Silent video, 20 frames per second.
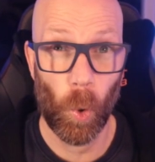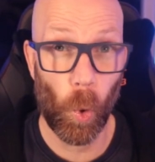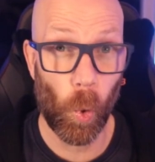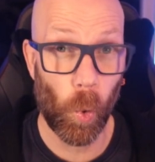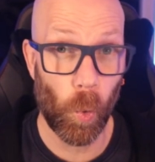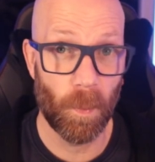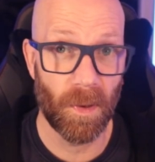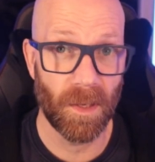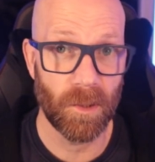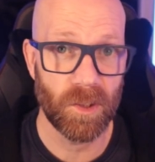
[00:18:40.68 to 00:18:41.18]

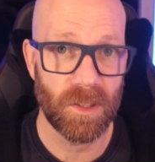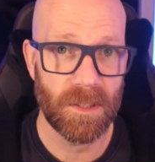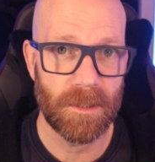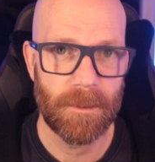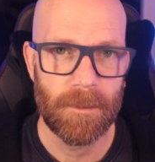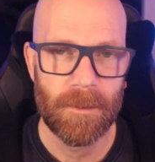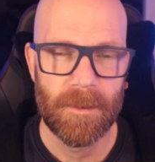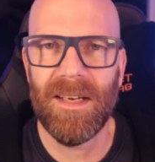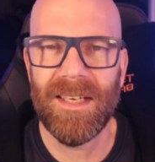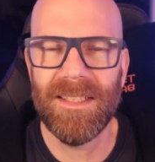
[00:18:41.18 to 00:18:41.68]
Almost.
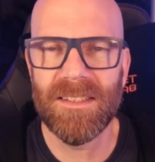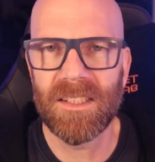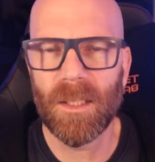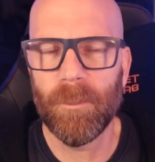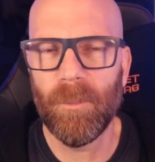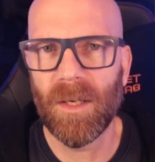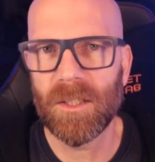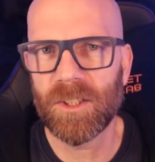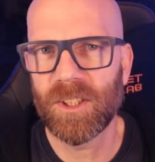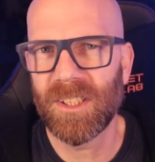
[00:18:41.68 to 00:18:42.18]
In
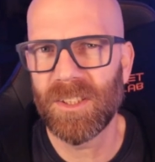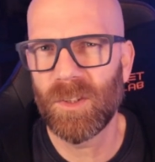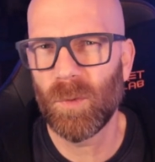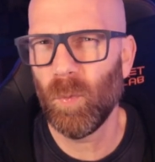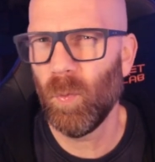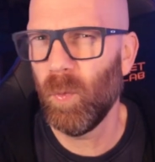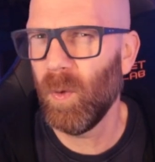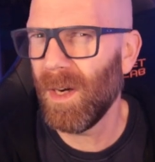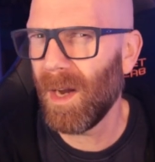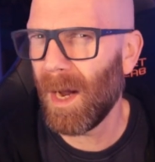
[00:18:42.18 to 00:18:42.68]
so much as,
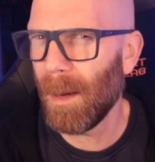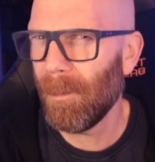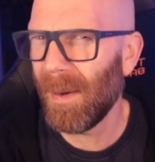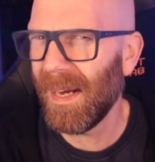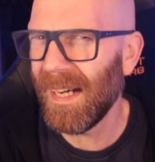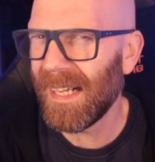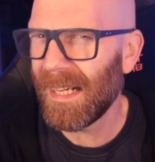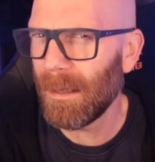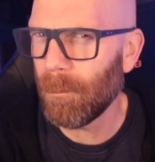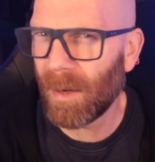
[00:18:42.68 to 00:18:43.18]
will I
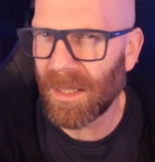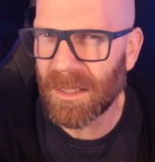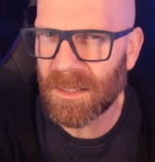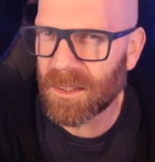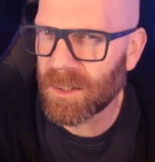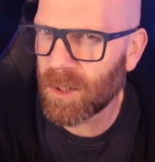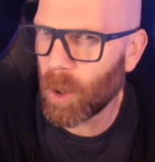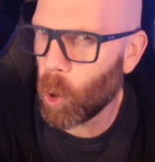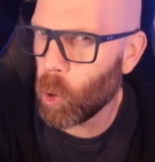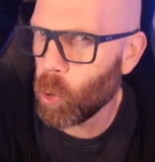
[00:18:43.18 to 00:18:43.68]
make it my
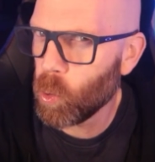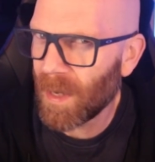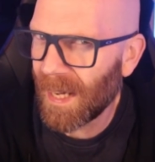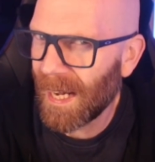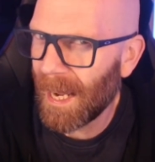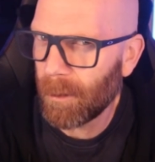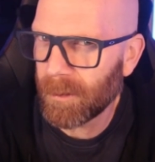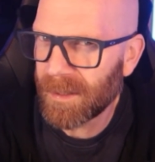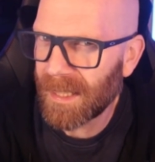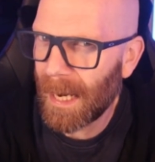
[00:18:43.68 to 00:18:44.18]
sole
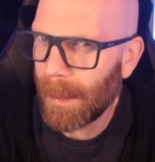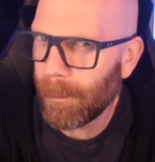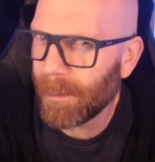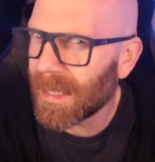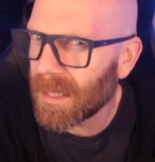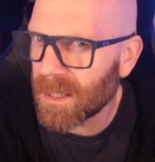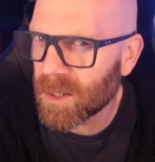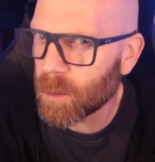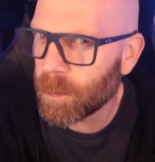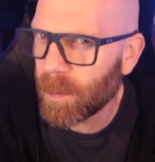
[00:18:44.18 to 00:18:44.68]
cloud
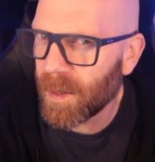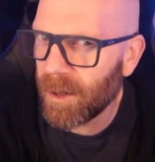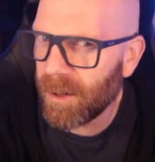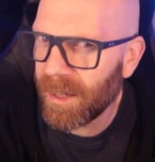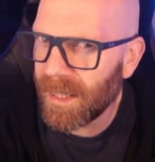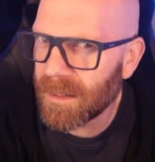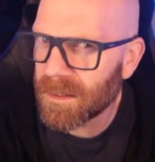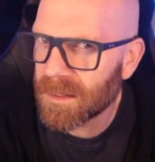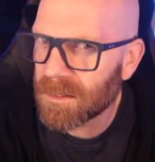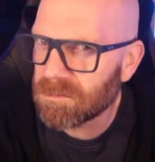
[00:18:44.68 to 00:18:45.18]
gaming
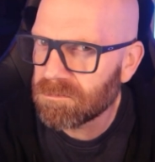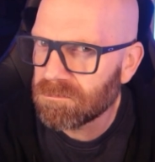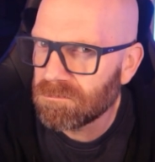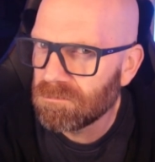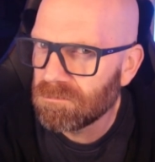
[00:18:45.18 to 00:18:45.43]
experience?